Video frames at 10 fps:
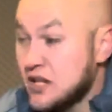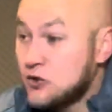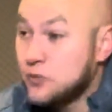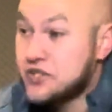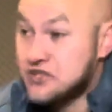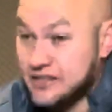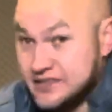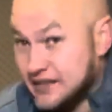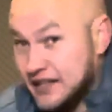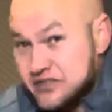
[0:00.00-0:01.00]
which the
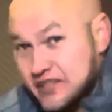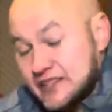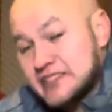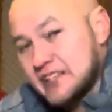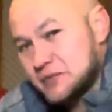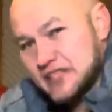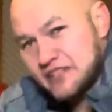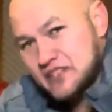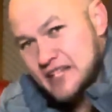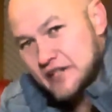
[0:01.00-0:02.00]
THX subs
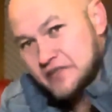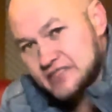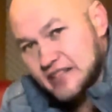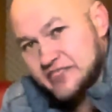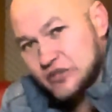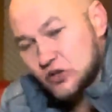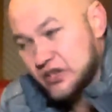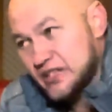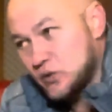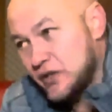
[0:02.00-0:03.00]
actually have a setting on
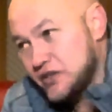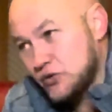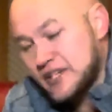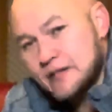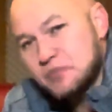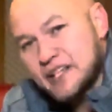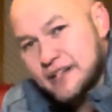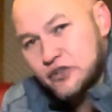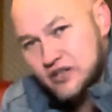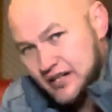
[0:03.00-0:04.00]
there where you can play
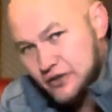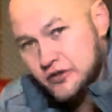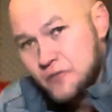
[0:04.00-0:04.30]
around,